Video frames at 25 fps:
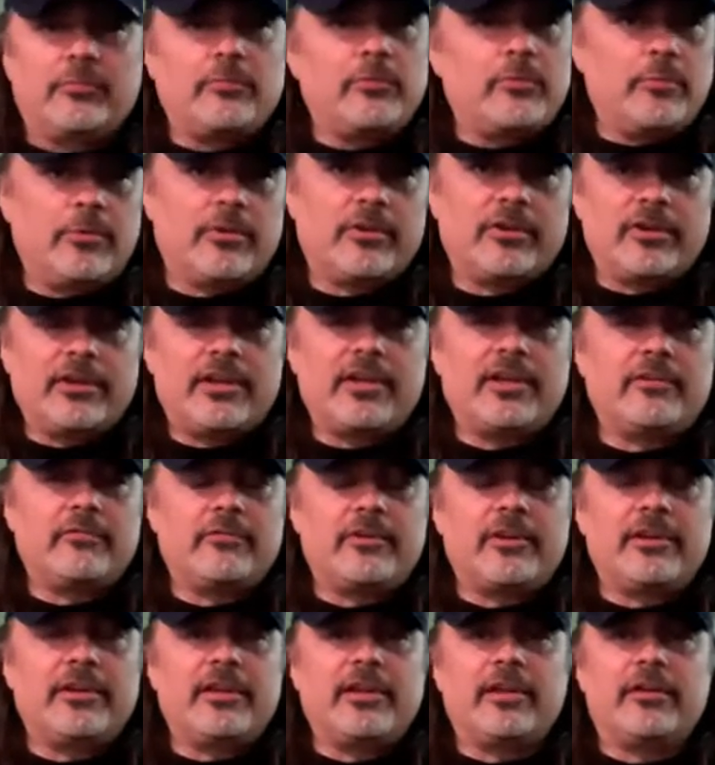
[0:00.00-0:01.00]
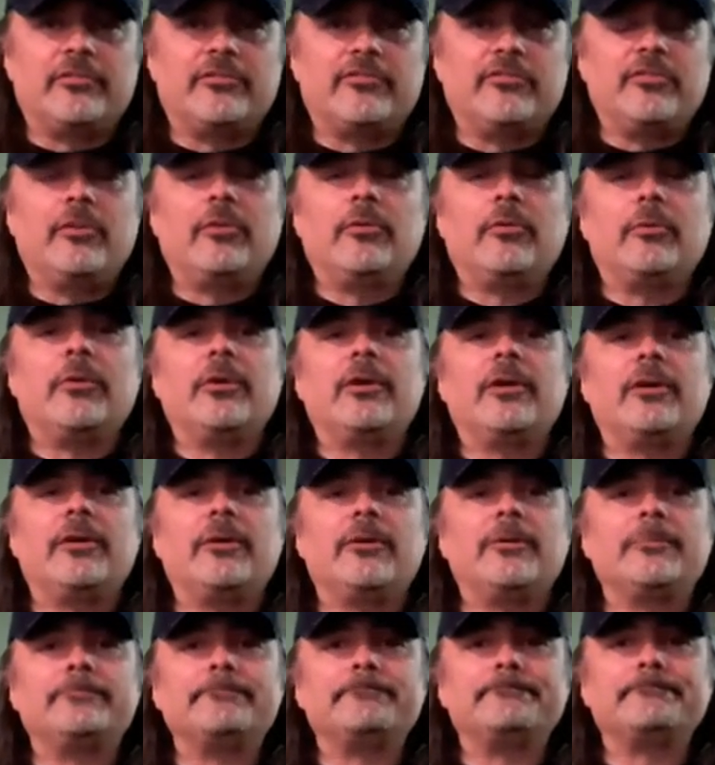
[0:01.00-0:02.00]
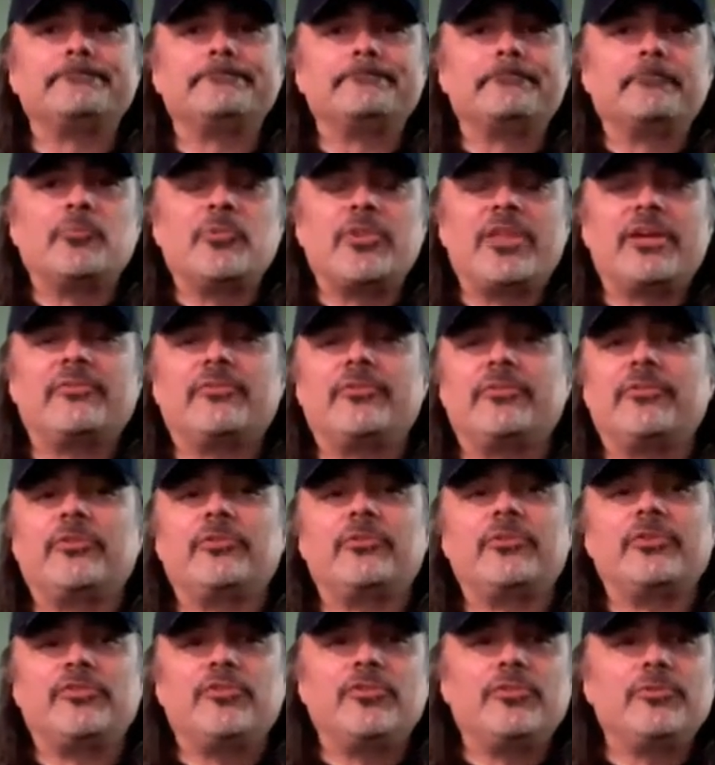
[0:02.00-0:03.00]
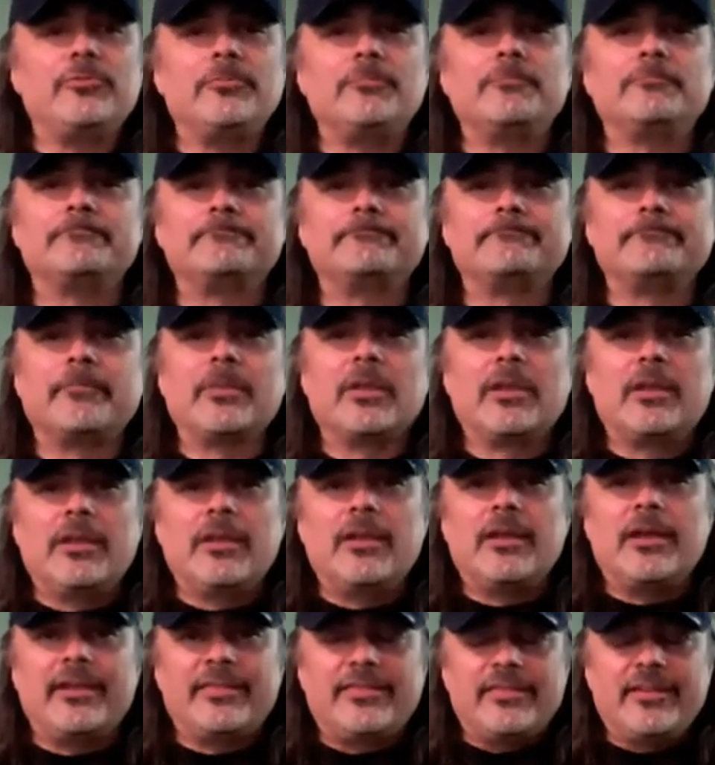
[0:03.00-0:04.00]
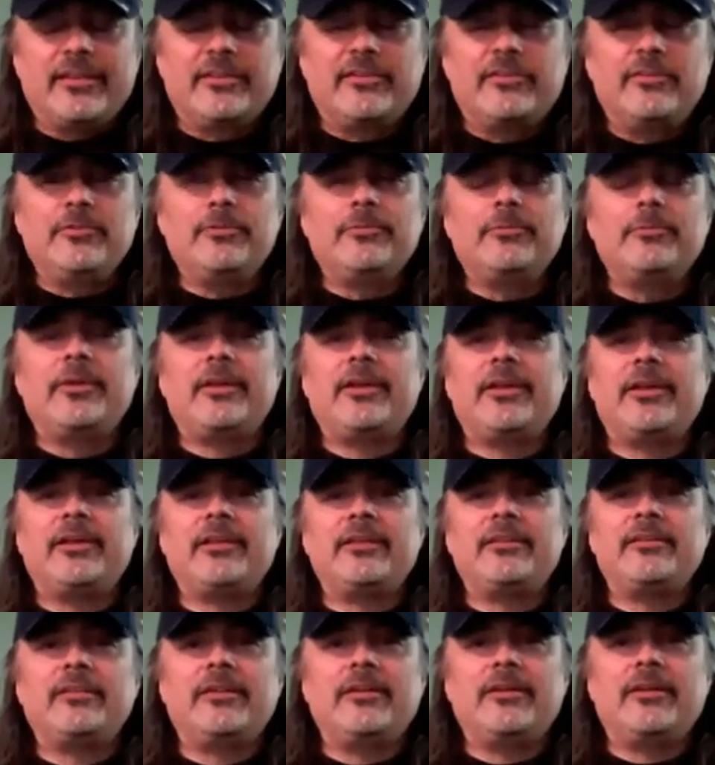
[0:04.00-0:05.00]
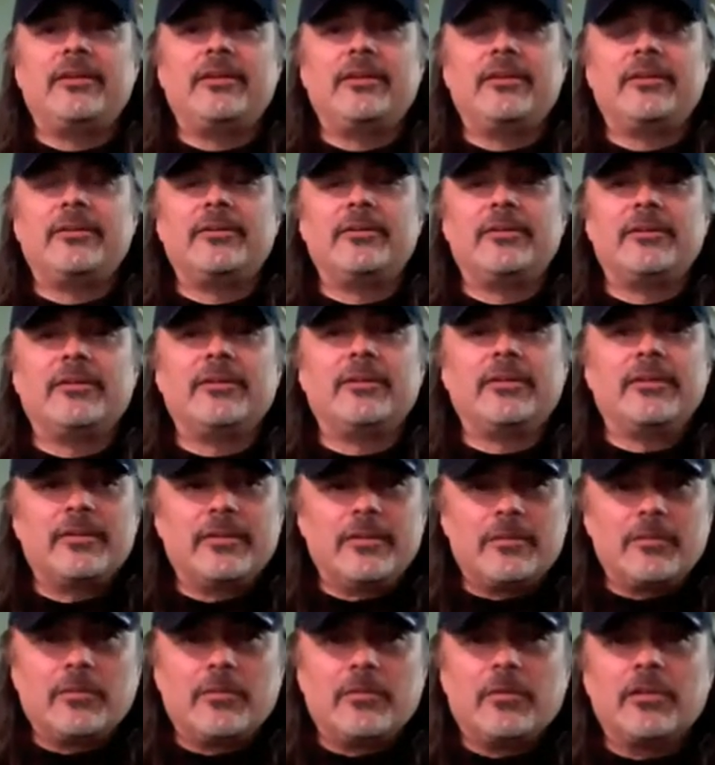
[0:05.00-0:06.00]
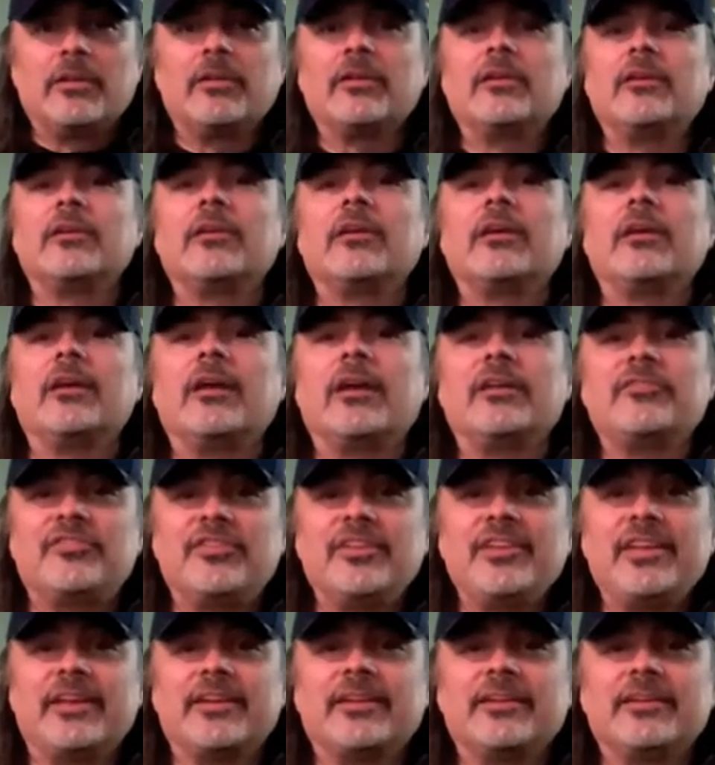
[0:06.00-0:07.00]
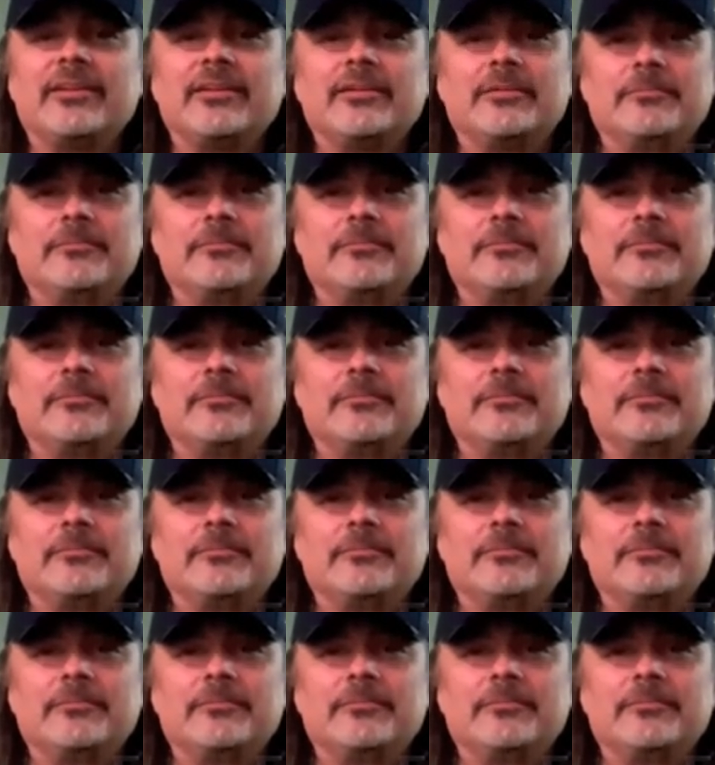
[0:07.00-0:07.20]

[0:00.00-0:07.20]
we're working on right now. So, um, without further ado, I thank you, and I'll see you.